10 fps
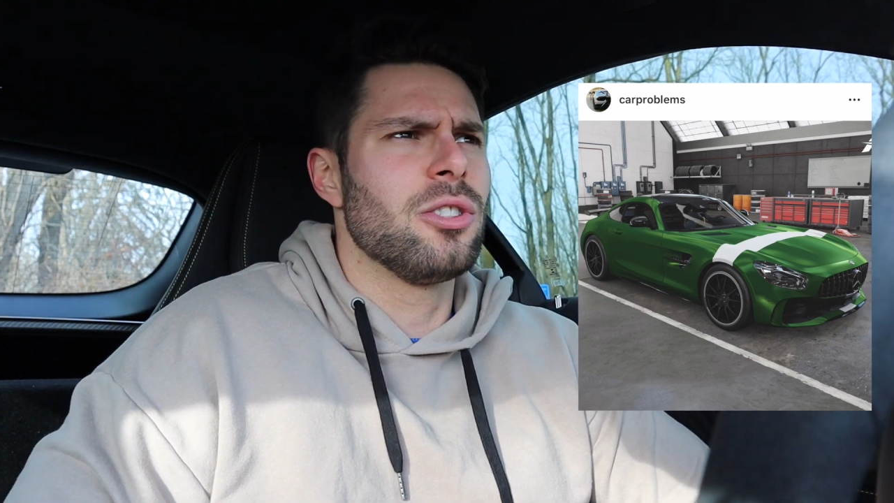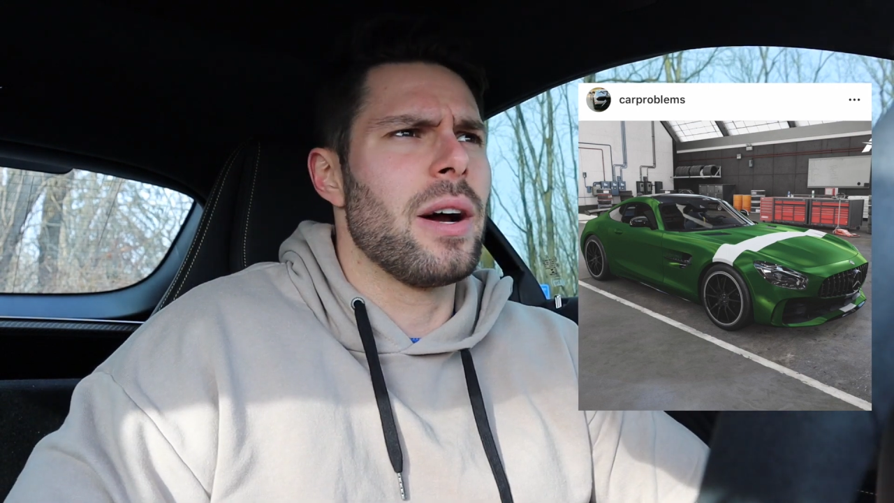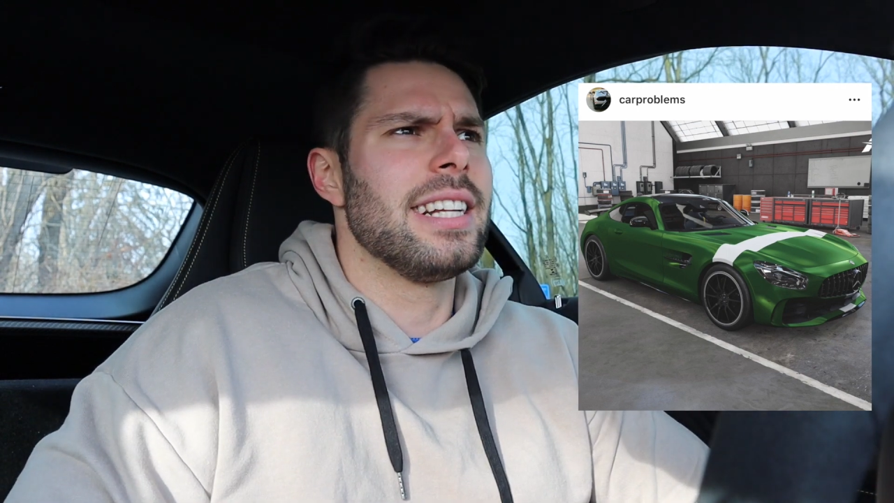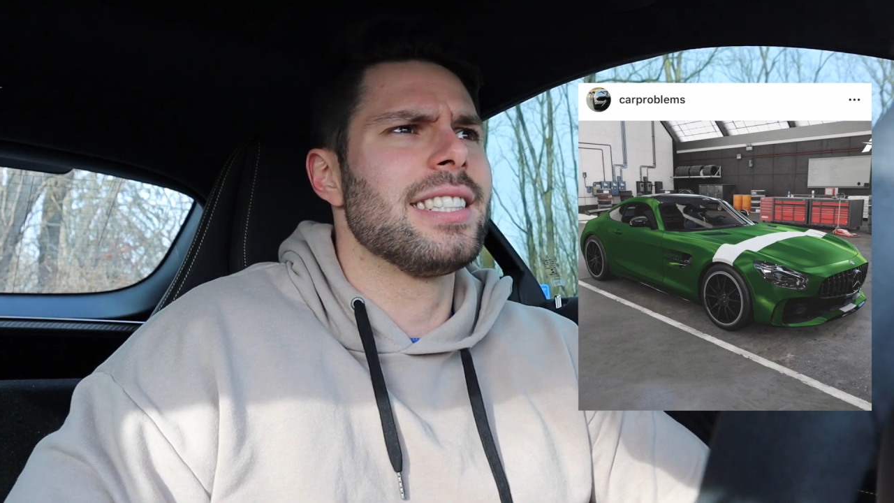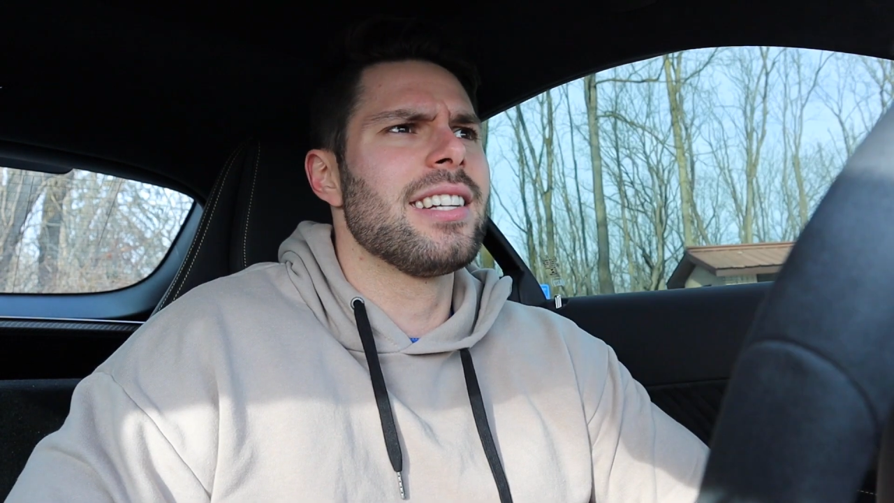so
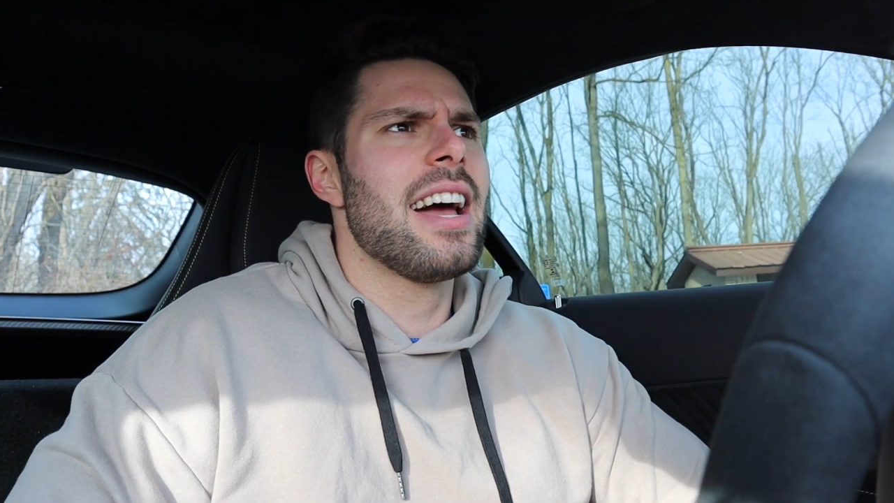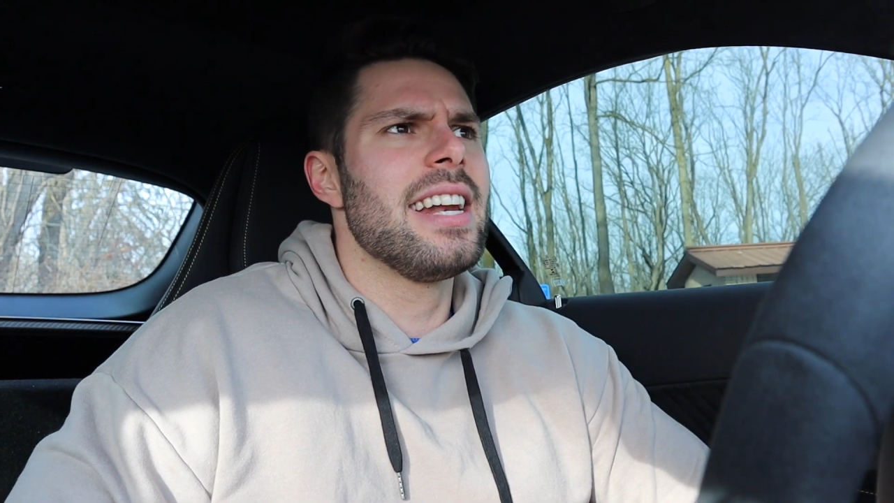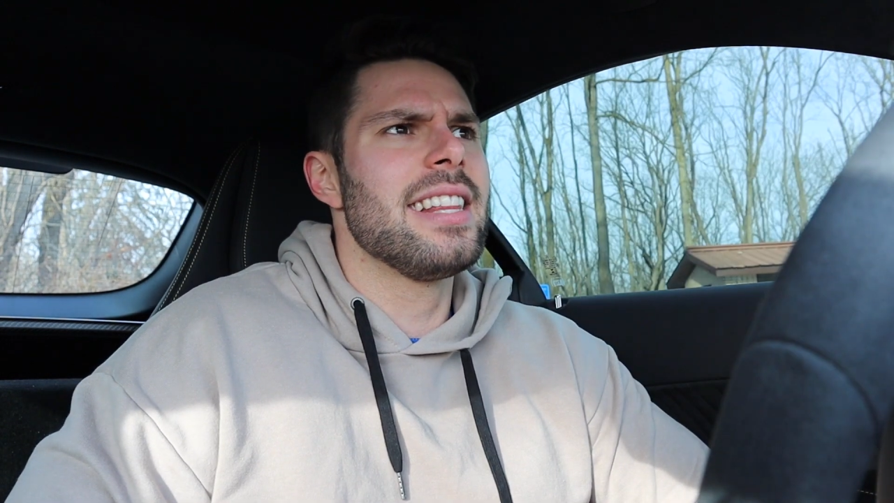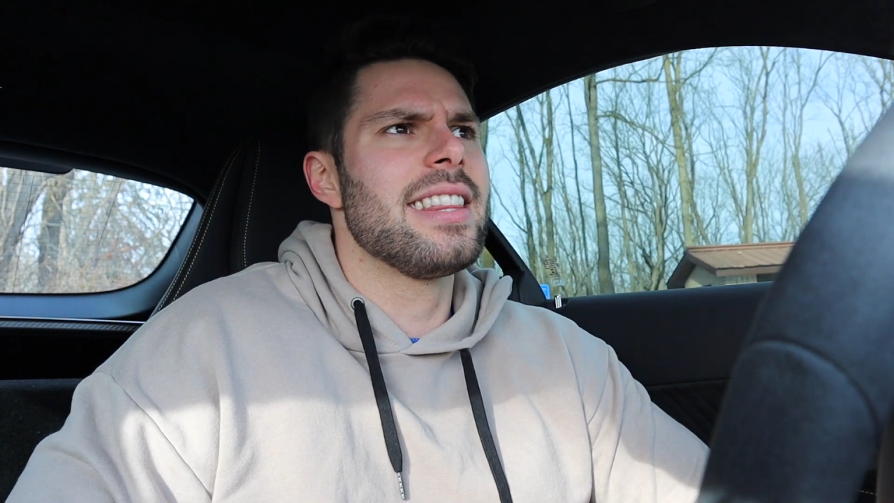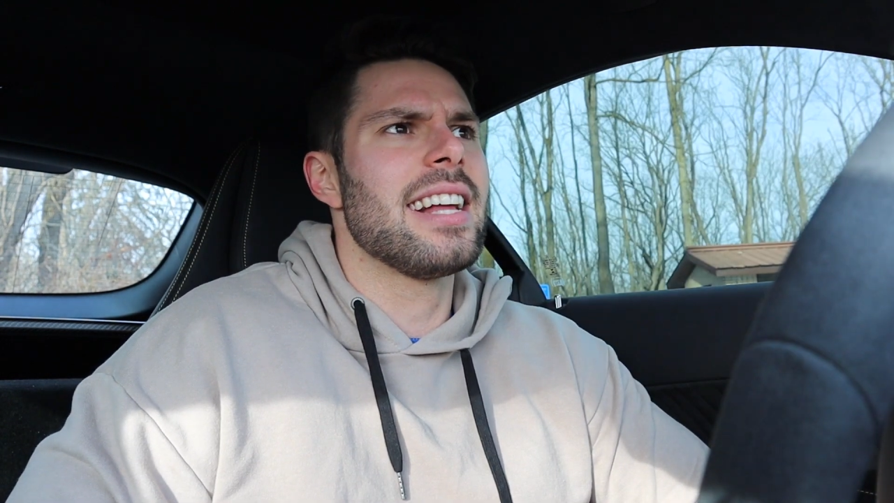I
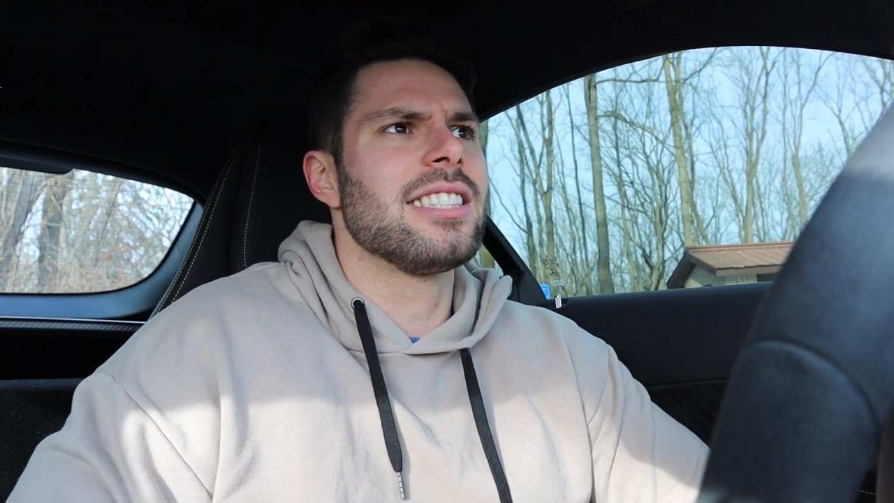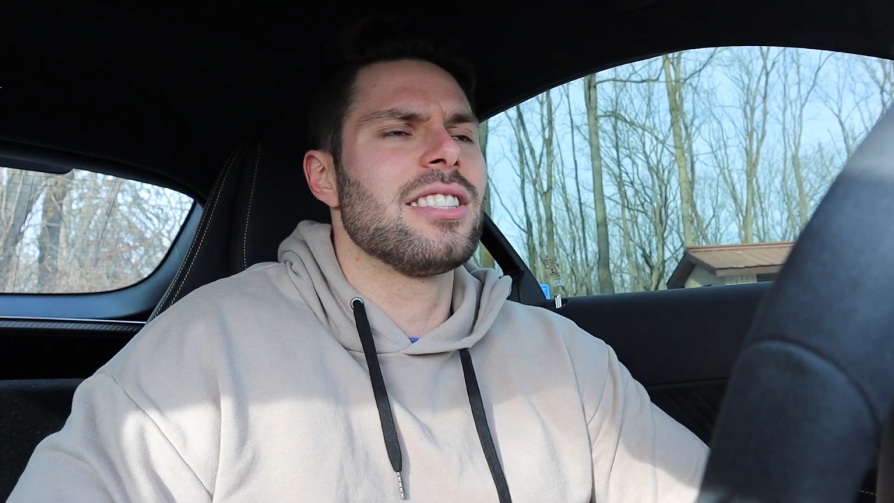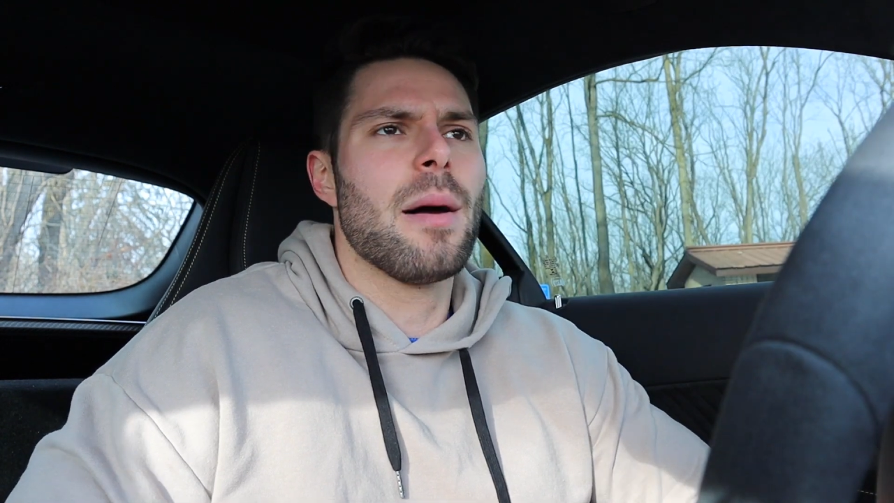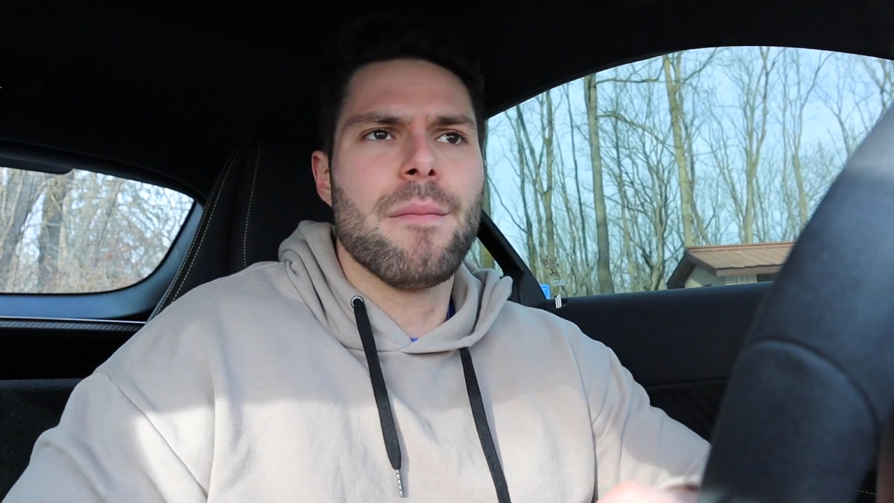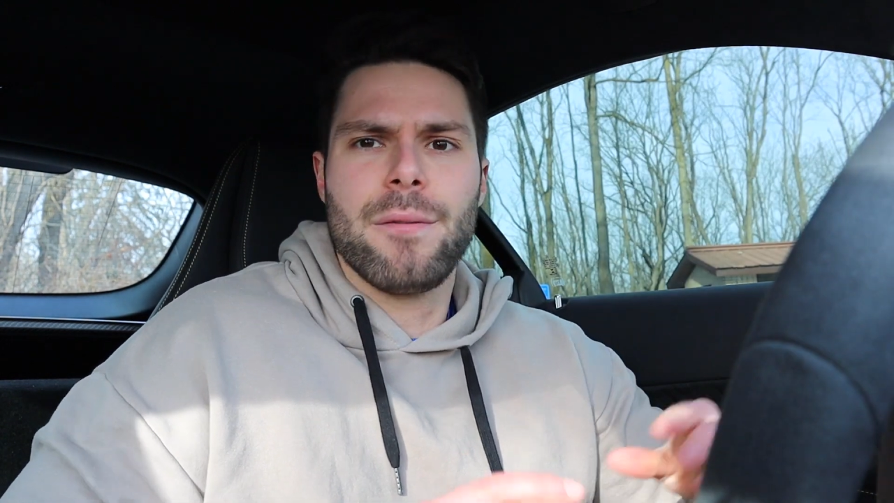decided that
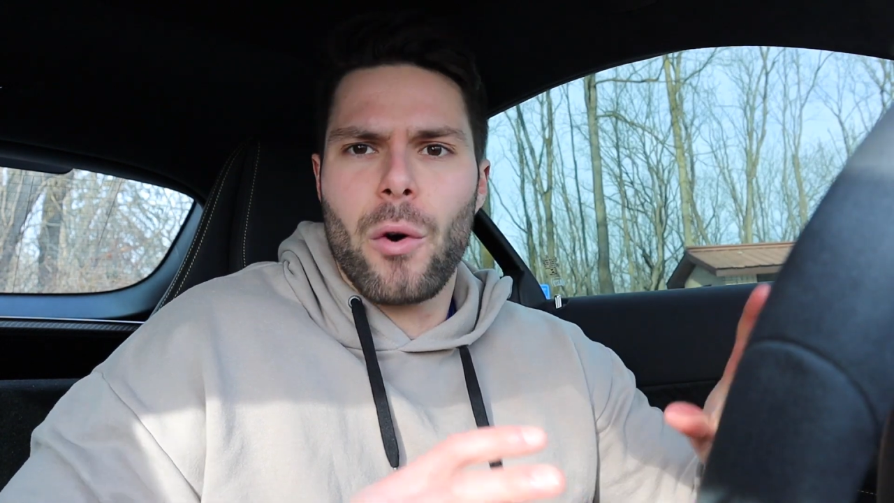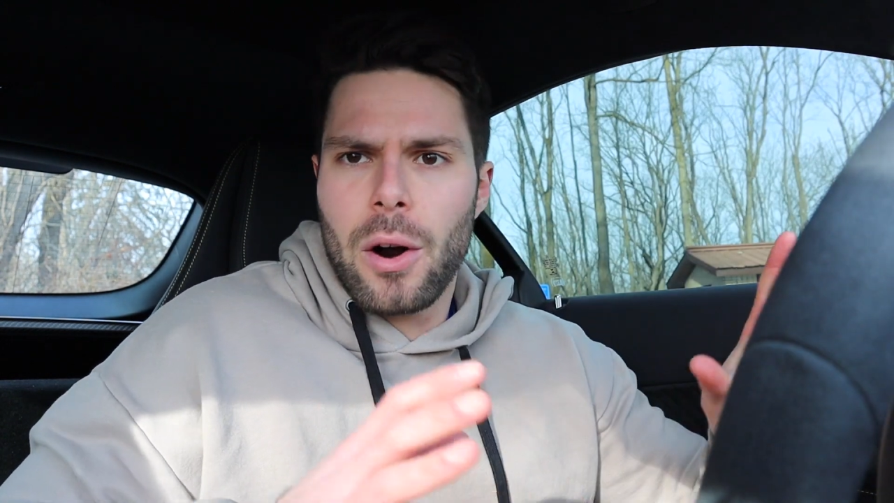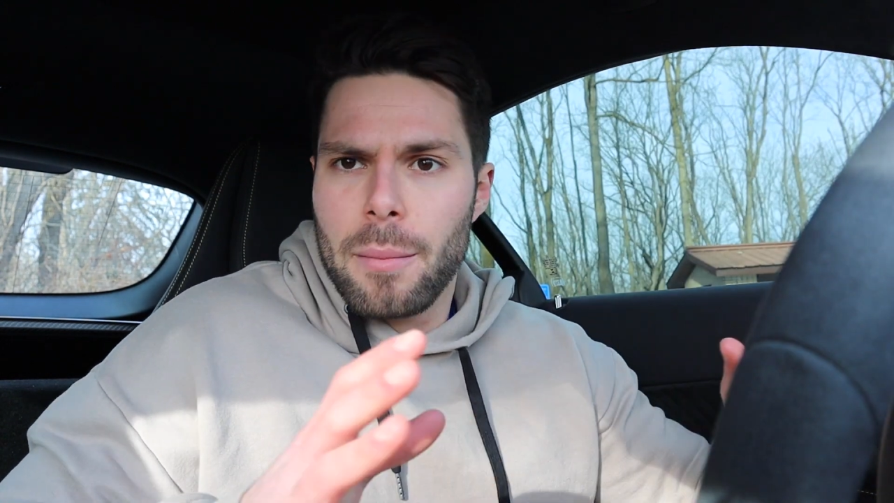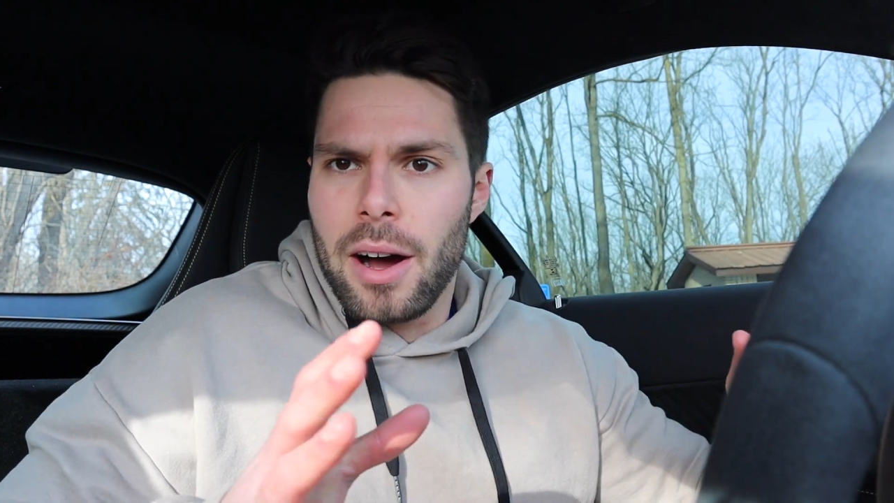some form